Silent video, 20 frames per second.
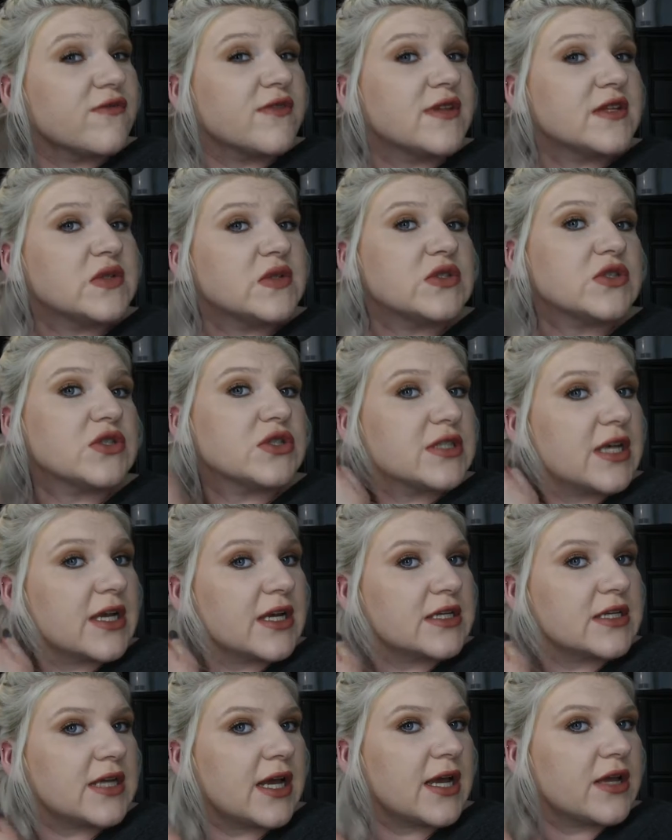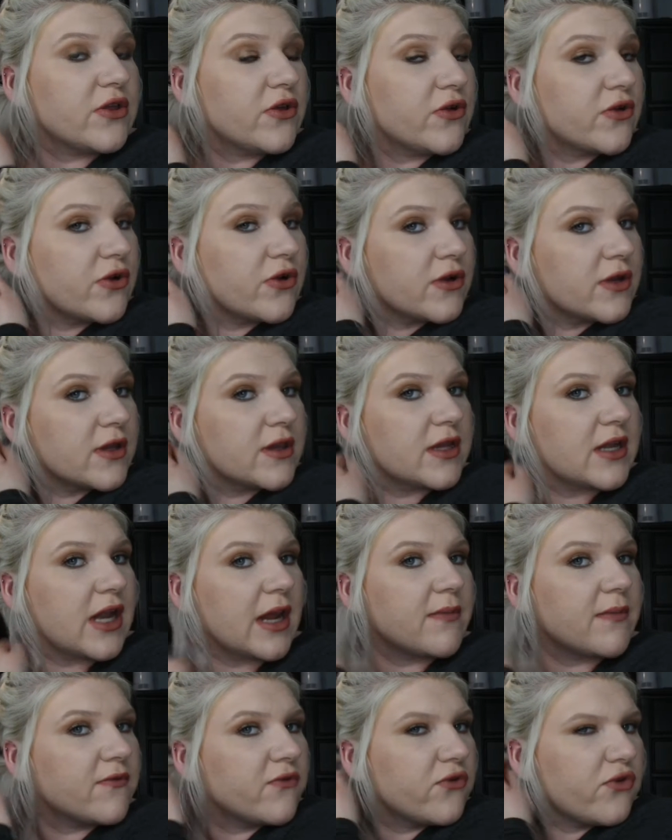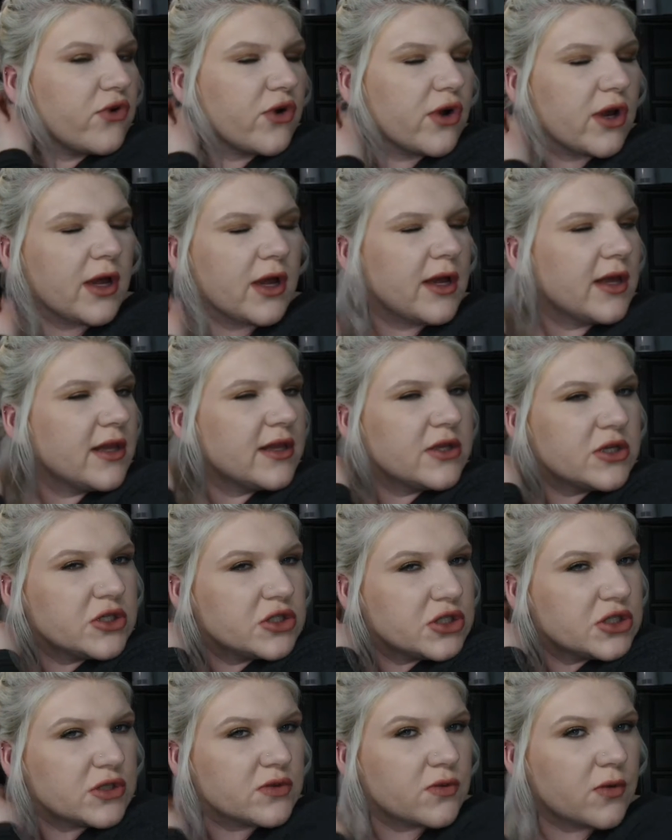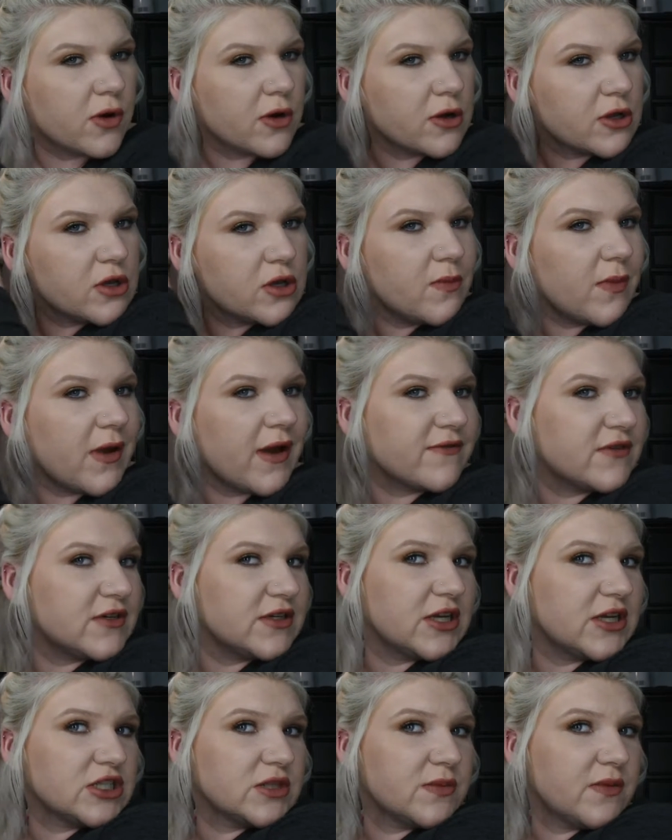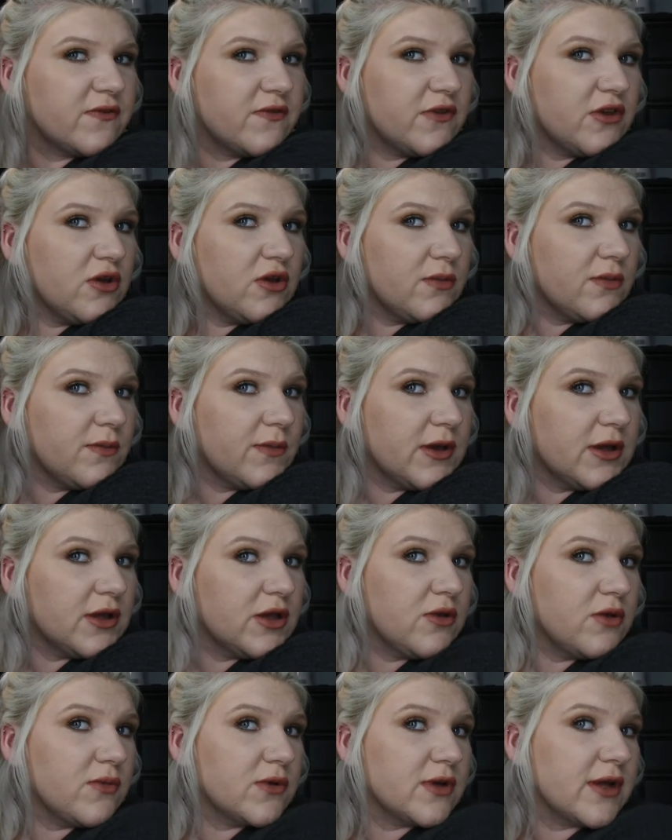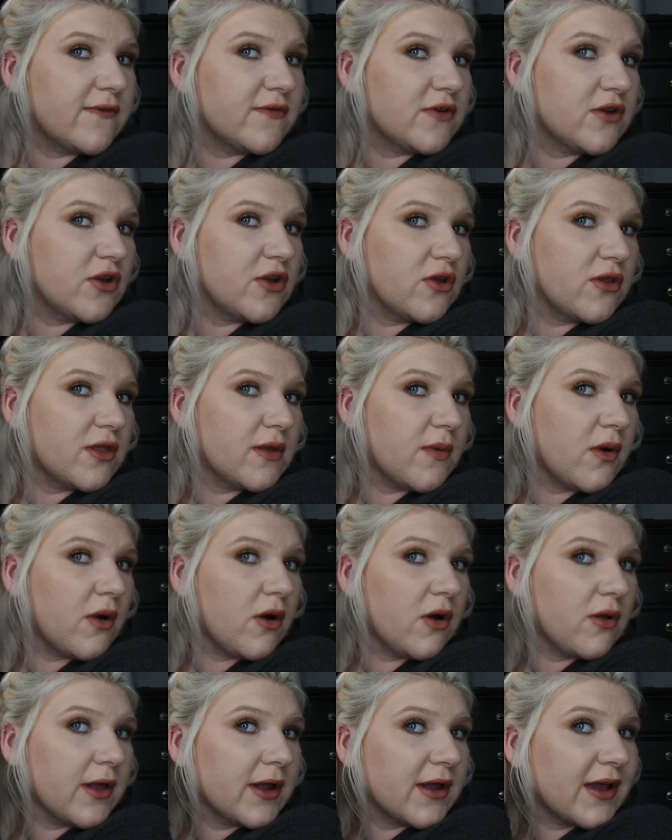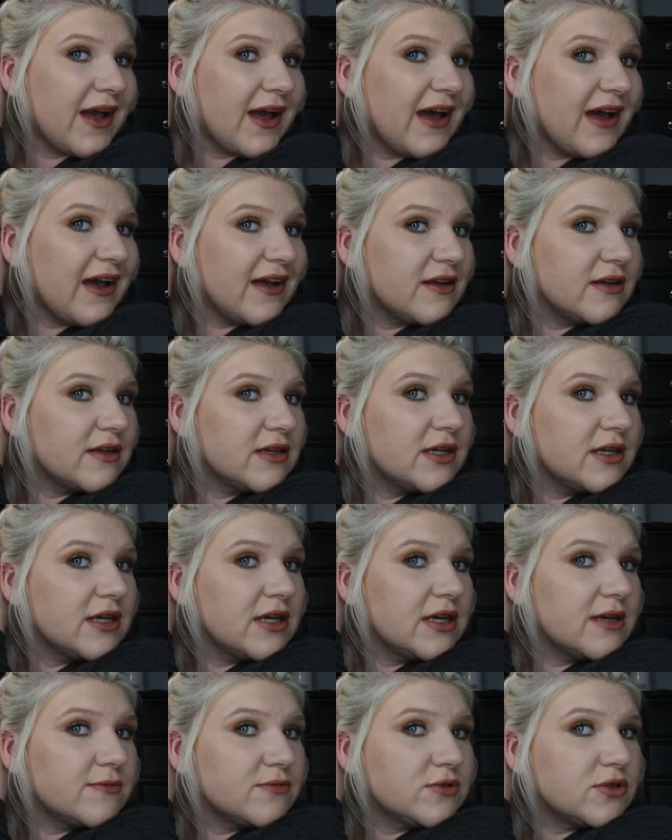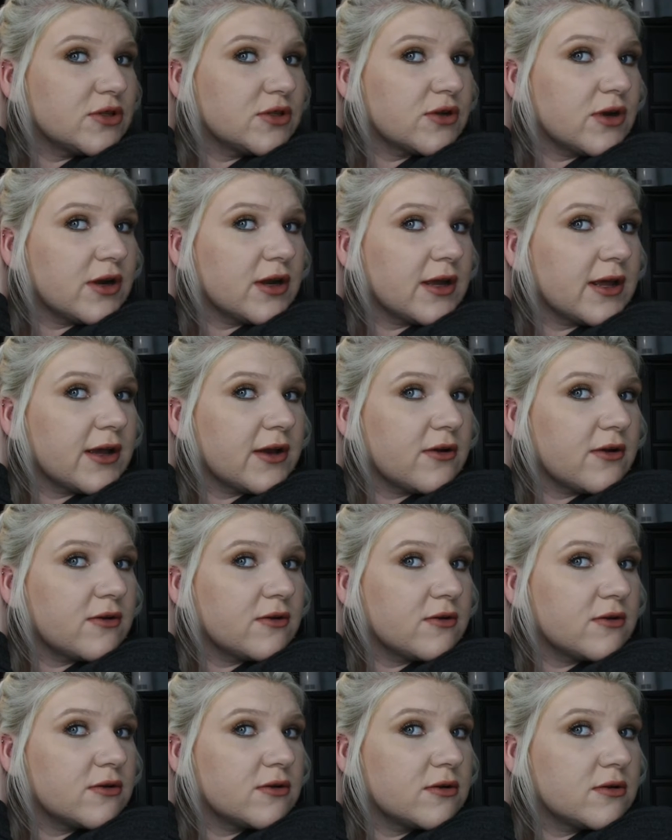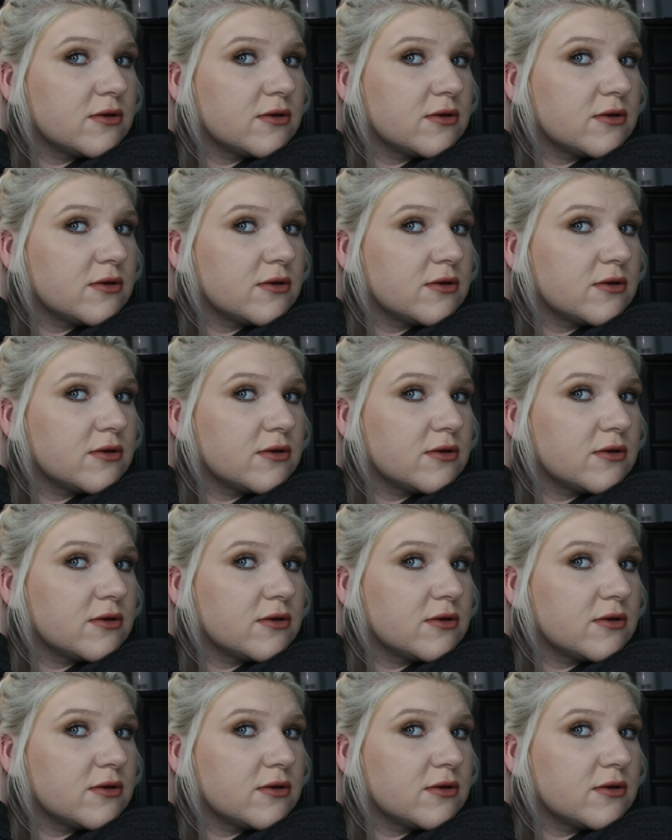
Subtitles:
if this is your second day and you curled it the day before, this should work. You might have to touch up a few, but you wouldn't have to do them all like I am doing right now.